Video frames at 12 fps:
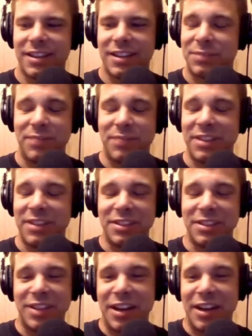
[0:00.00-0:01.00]
It's
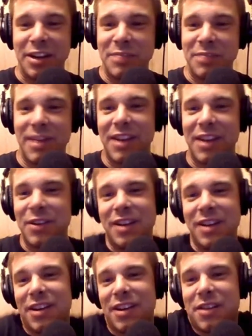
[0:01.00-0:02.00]
insanity. I don't
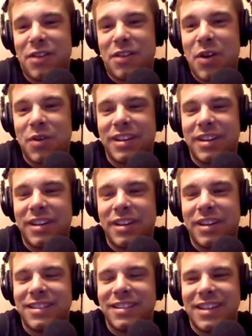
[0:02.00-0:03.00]
even know.
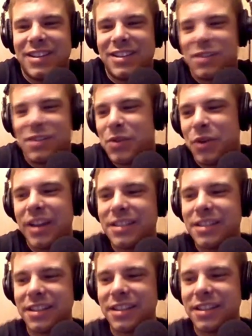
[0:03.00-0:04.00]
It's too
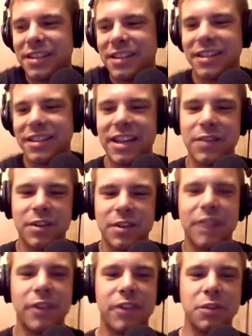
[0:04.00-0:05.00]
crazy to even
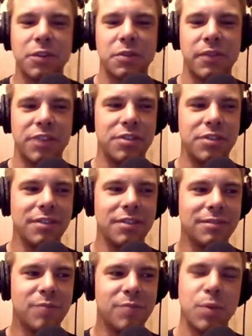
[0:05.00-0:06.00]
if this was
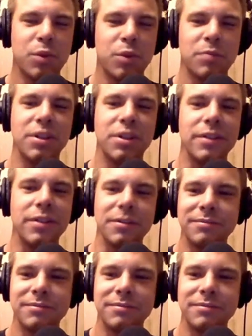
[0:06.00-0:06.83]
fiction, people wouldn't believe it.